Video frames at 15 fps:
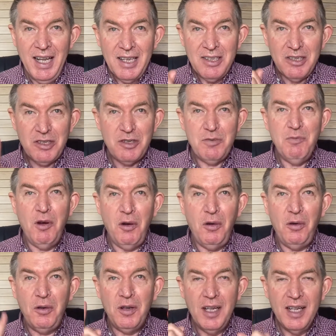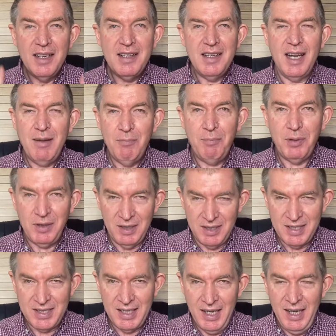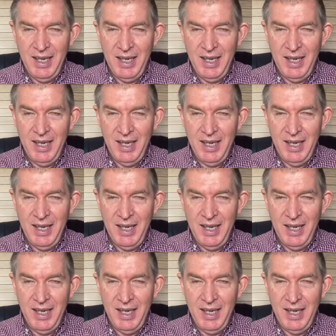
small temples